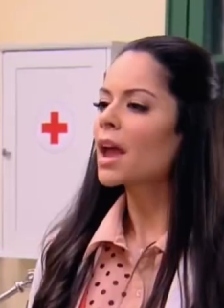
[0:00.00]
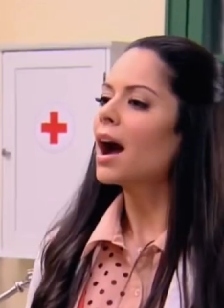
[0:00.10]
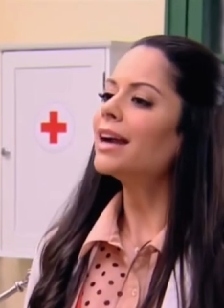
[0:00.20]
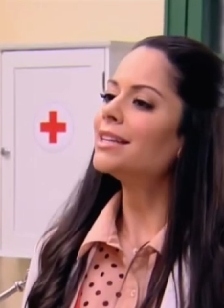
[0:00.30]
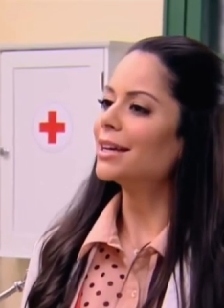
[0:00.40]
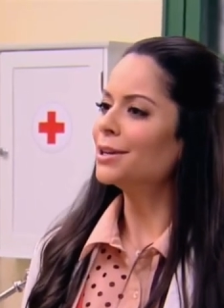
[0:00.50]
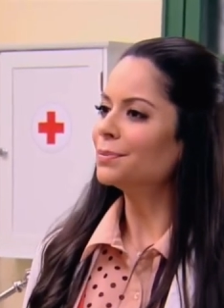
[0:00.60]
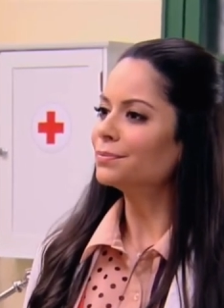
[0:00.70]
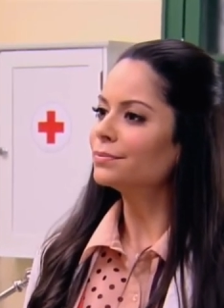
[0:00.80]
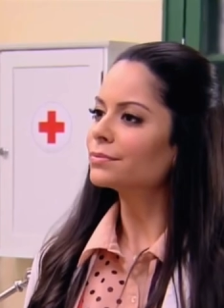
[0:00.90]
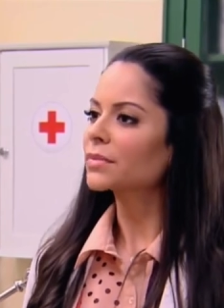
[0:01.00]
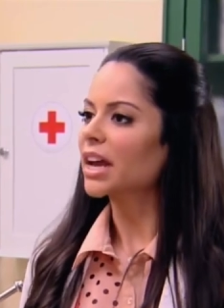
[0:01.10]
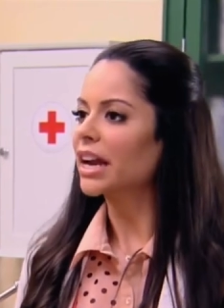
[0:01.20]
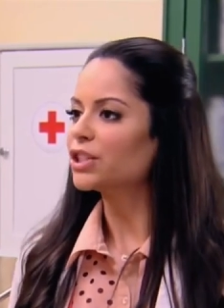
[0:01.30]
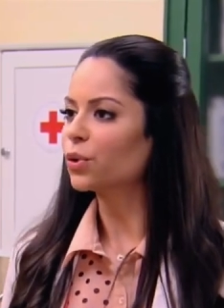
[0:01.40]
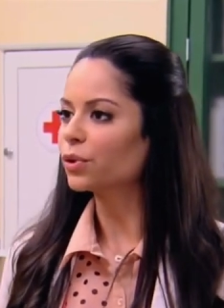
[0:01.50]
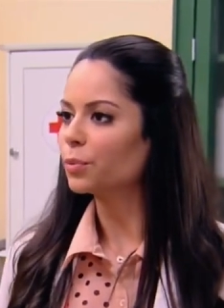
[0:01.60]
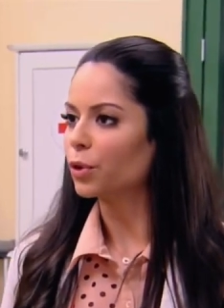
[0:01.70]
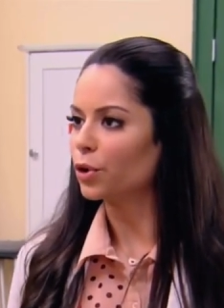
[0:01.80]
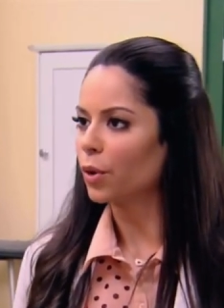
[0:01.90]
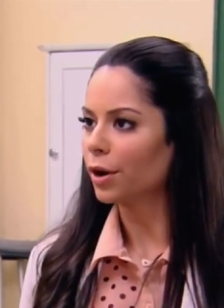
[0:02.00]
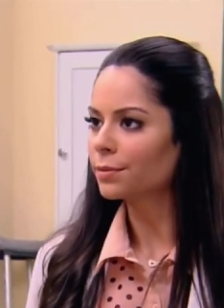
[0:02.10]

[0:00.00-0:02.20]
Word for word: I did. And I told them who you are.